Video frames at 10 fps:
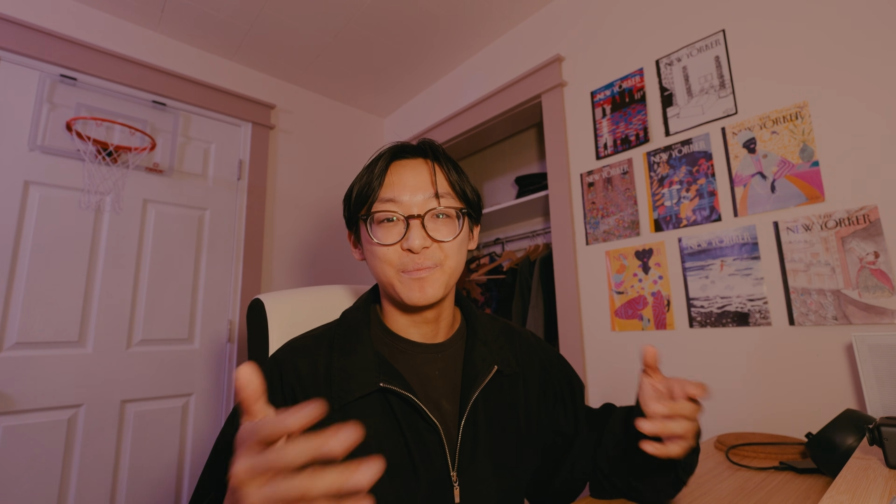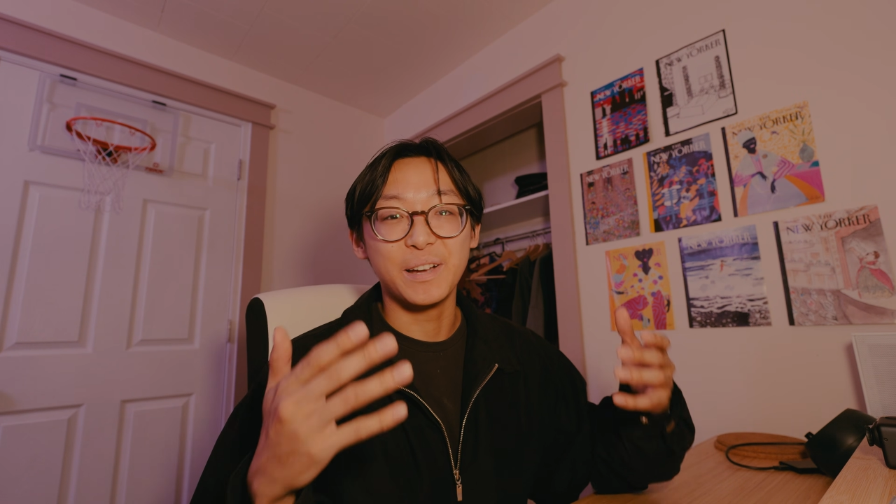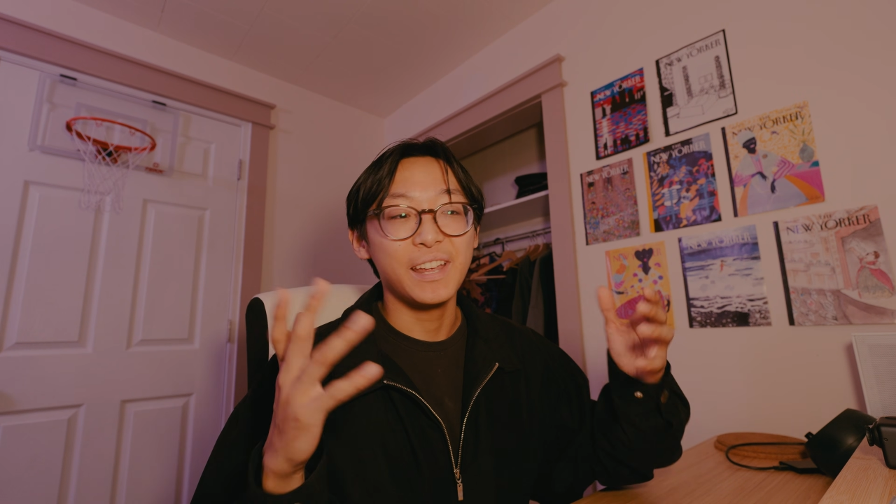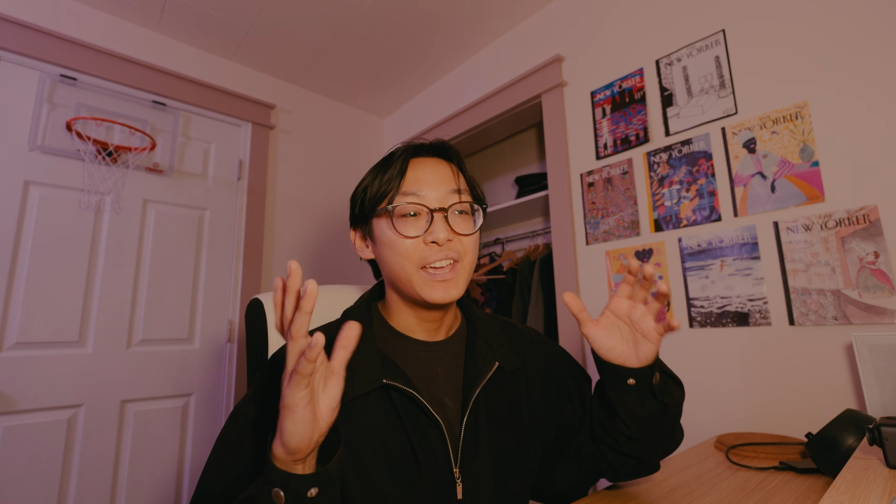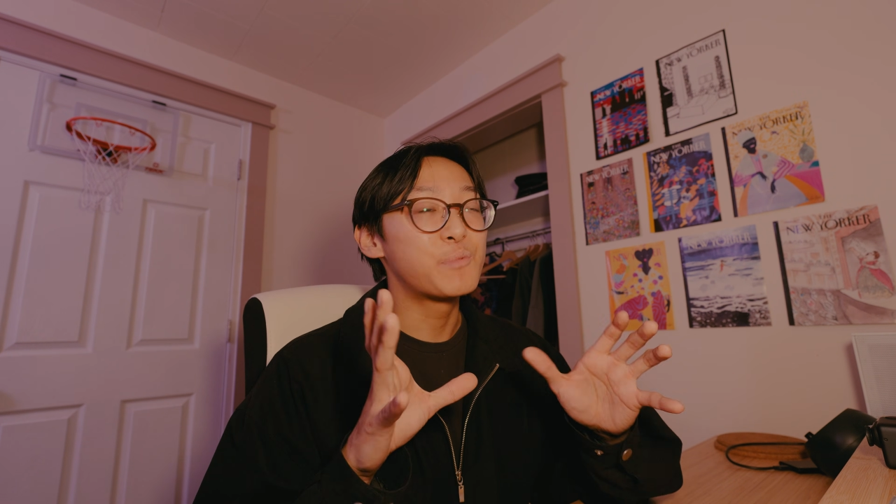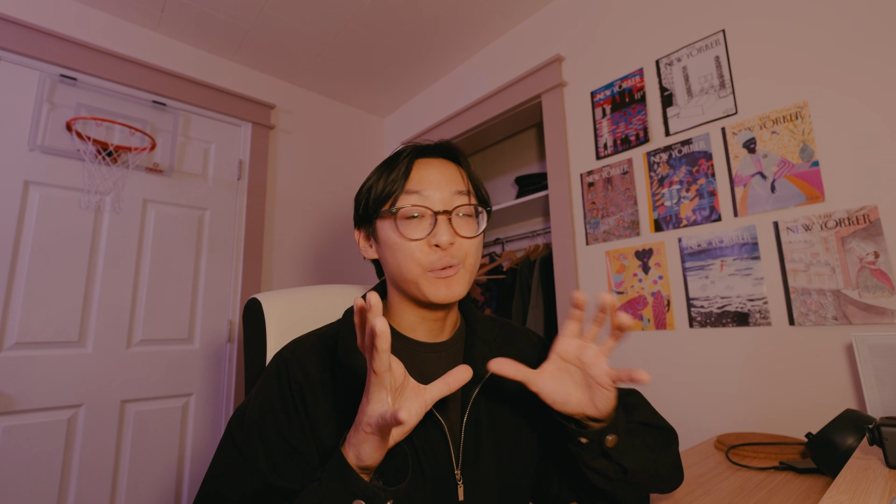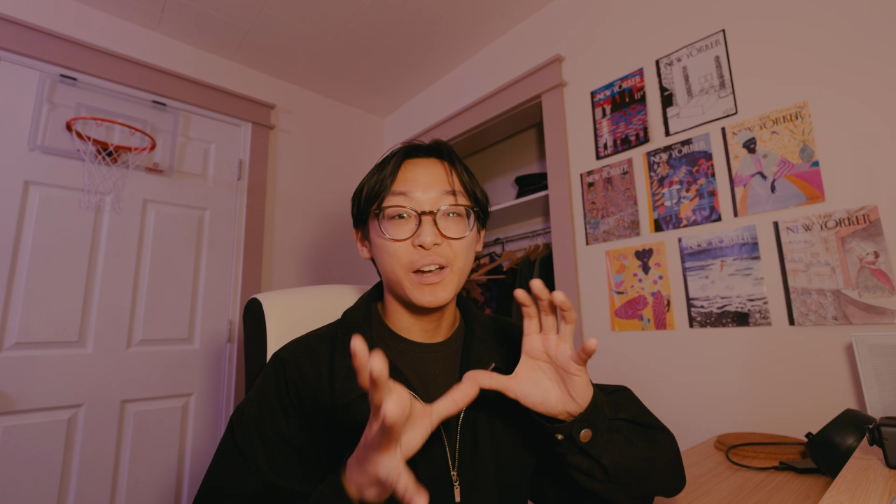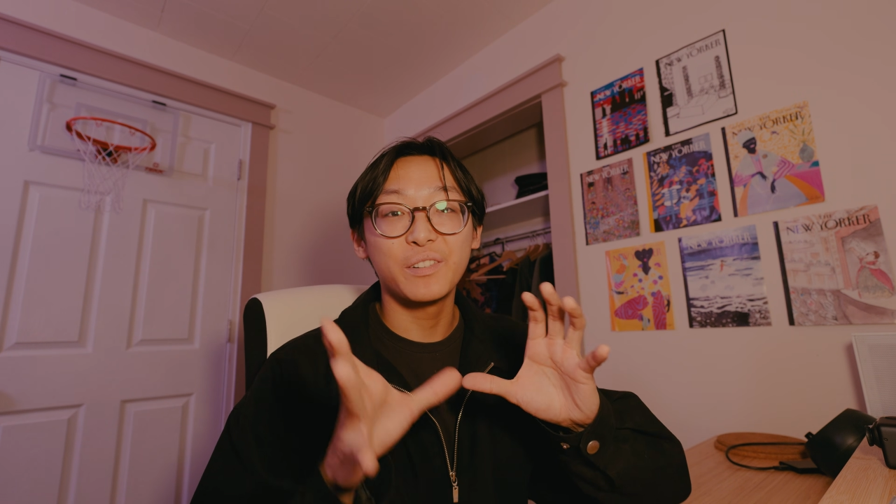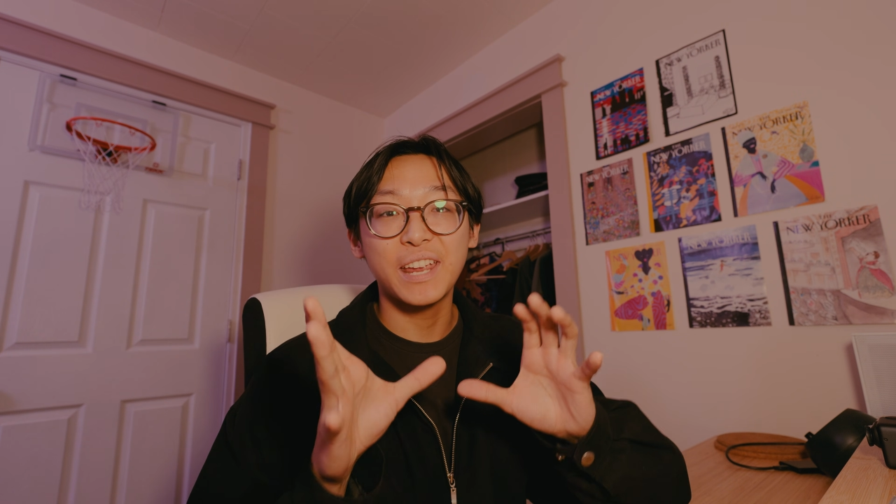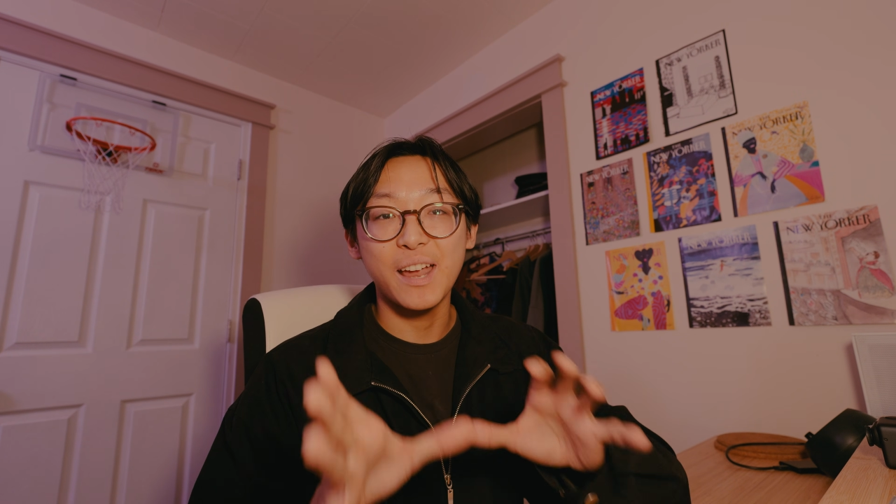but
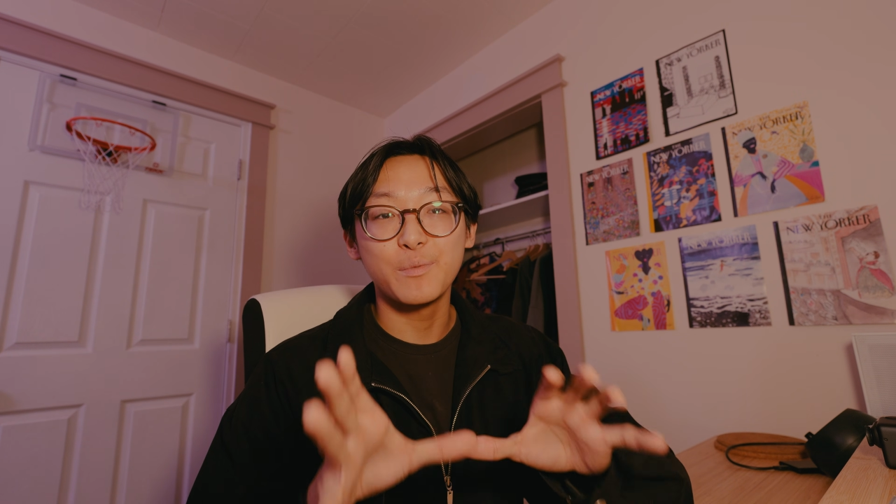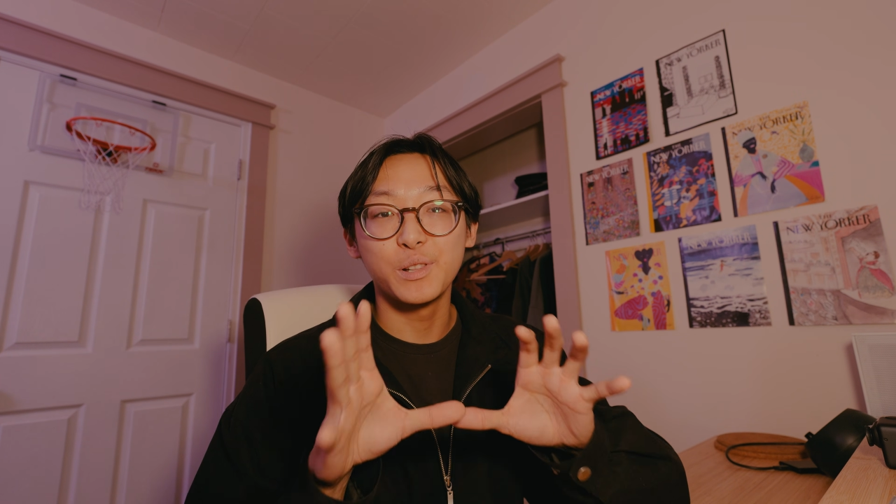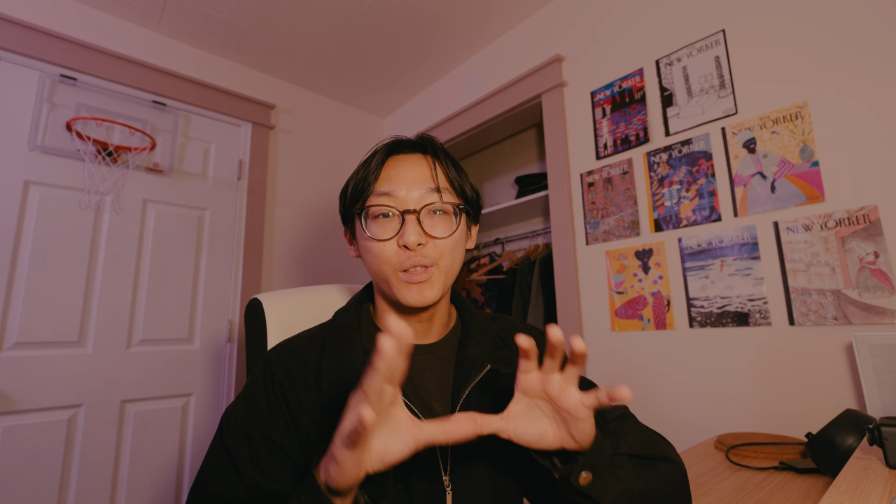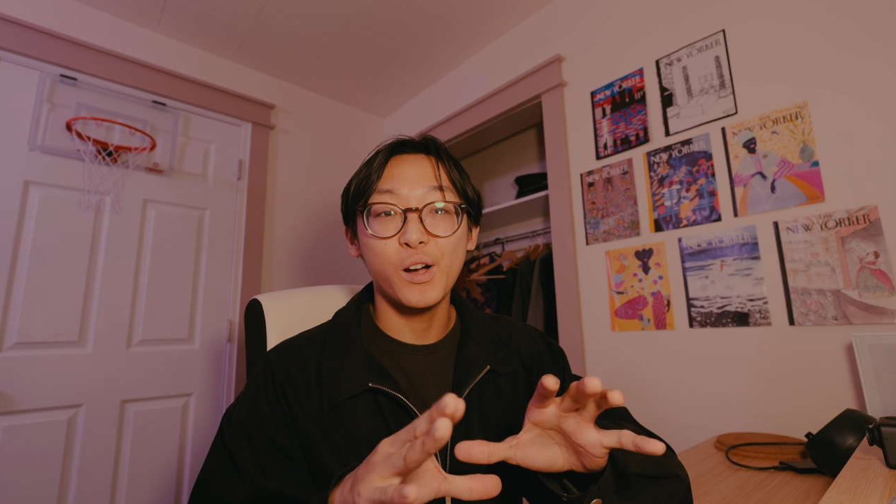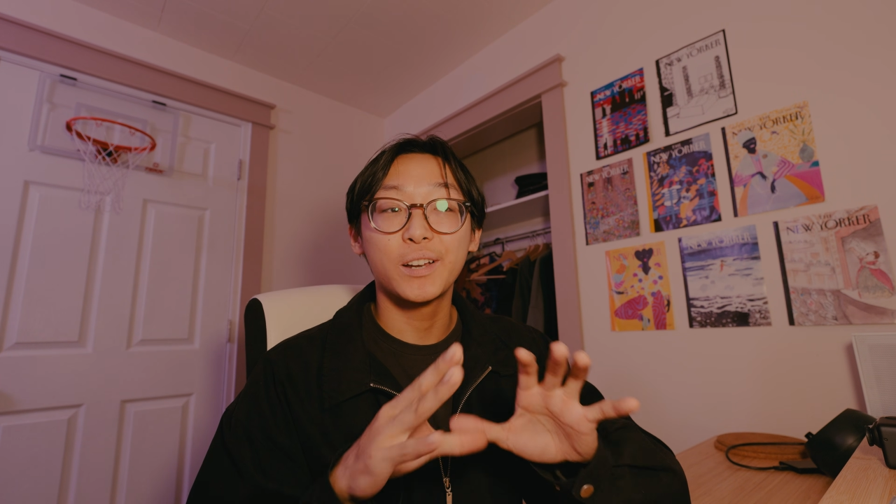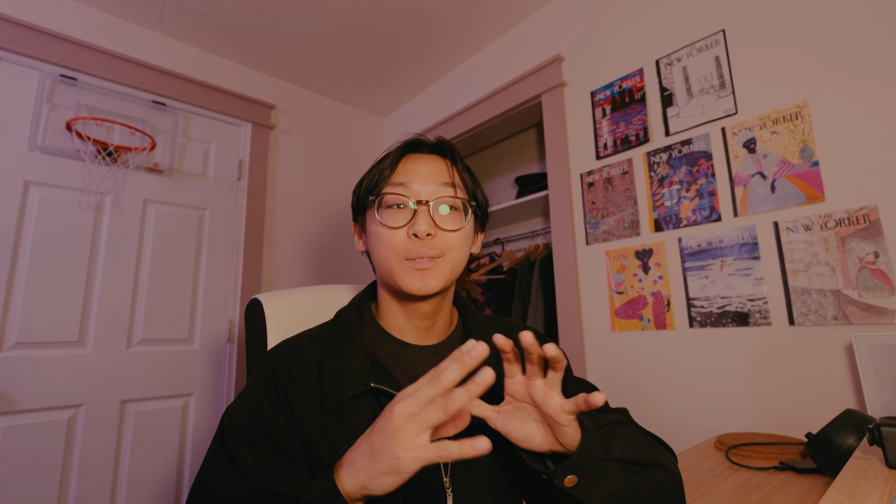whatever camera log